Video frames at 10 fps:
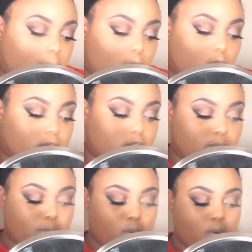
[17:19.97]
I'm going to
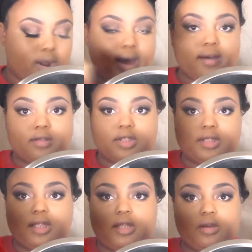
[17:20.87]
pour out
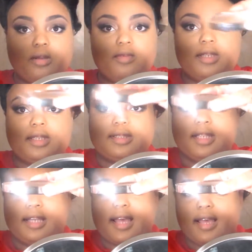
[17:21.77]
just a little of this,
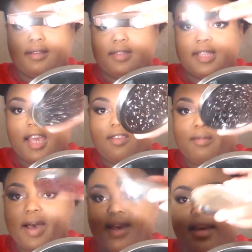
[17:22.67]
and I save
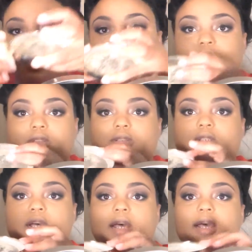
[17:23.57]
my
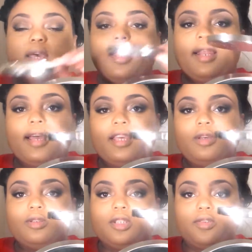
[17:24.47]
candles and I
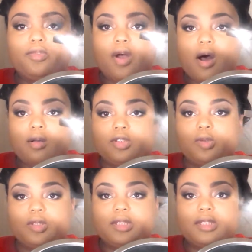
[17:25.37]
use them for all
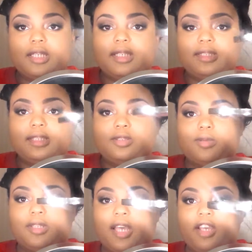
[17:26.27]
sorts of things. This
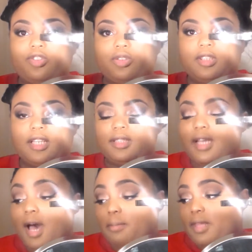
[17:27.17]
was the extra
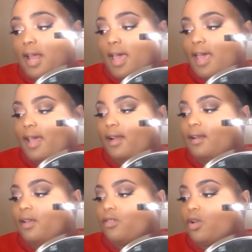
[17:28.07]
top that I
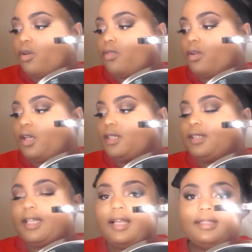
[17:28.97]
had left over, and
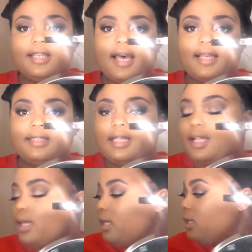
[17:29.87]
it's sanitized and
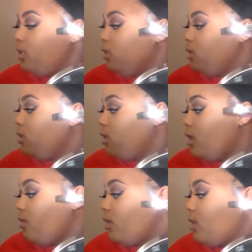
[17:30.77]
clean good
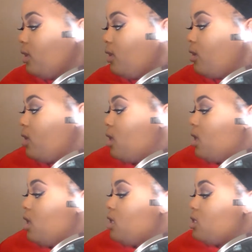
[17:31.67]
and everything.
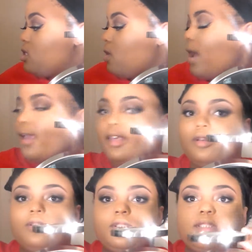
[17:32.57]
So I
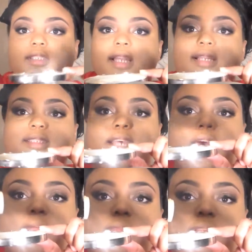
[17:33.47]
use this and I
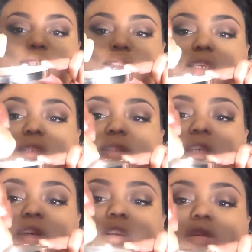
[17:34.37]
tap this into
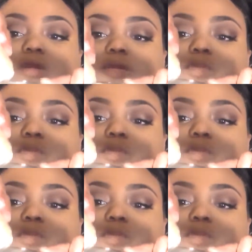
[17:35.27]
here.